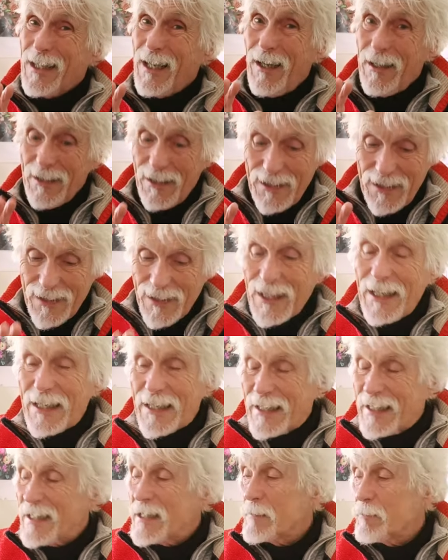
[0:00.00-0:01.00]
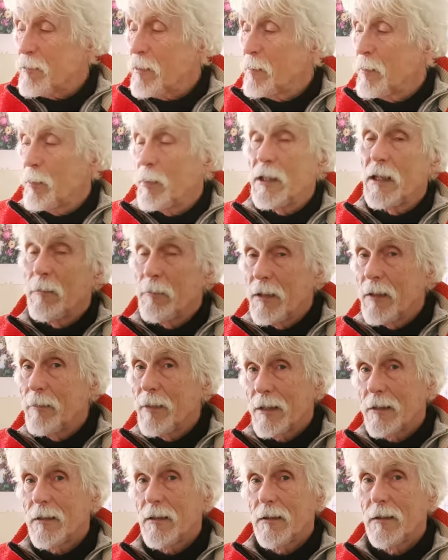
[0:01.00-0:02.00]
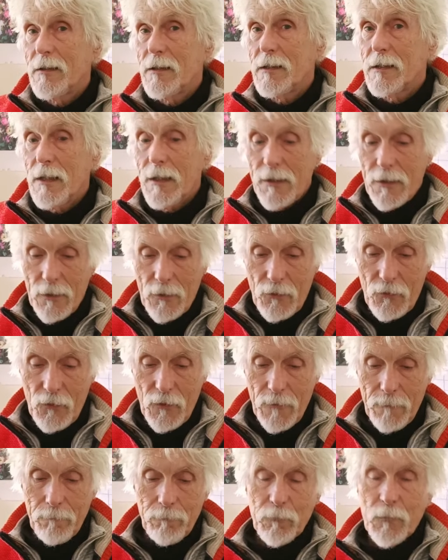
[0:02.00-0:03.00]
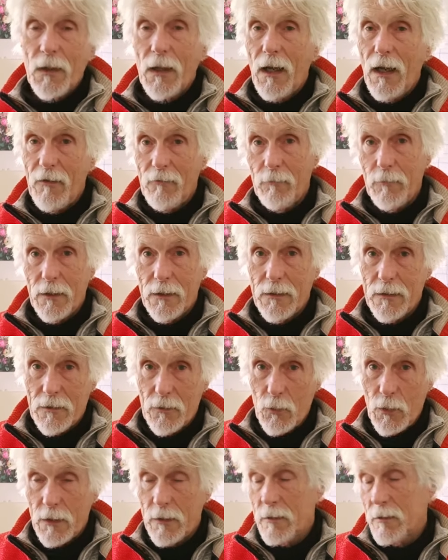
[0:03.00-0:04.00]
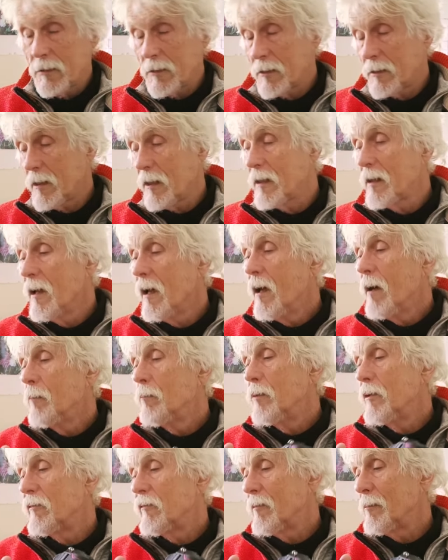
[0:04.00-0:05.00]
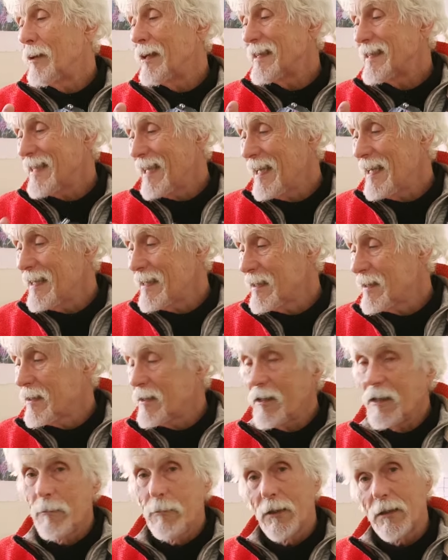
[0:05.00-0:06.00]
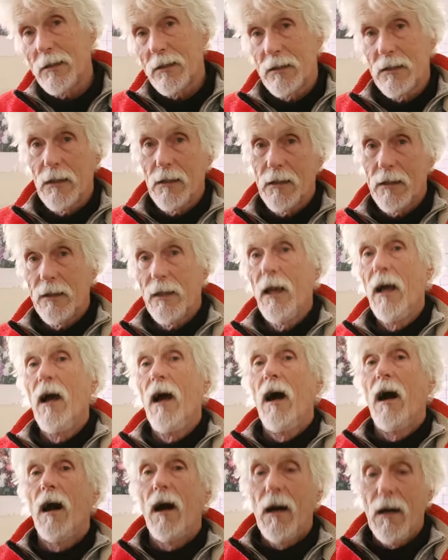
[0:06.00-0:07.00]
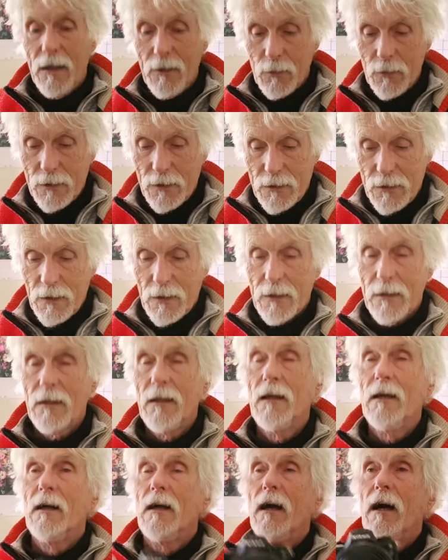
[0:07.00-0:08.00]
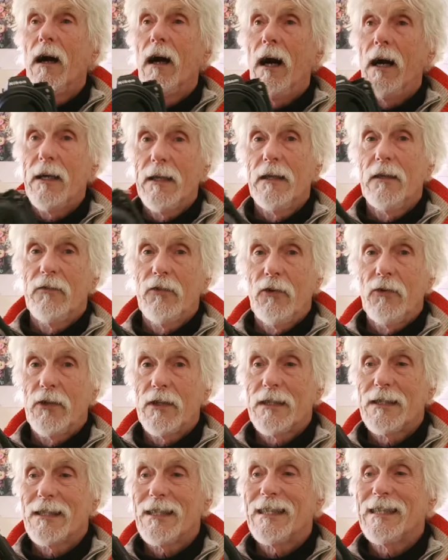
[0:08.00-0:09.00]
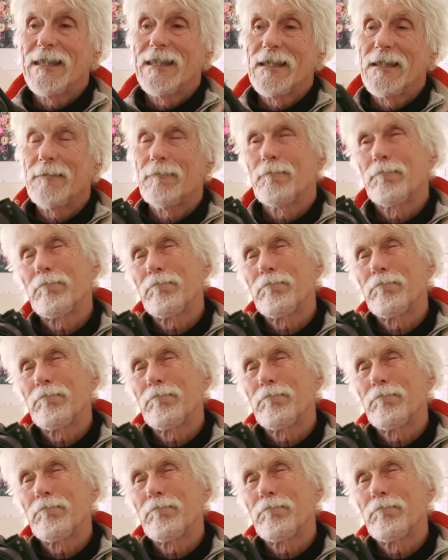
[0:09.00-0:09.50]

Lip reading: I think it's probably a bit better than the ZF. I haven't been to weddings, as I say, but for my tests side by side, I would say AF on this is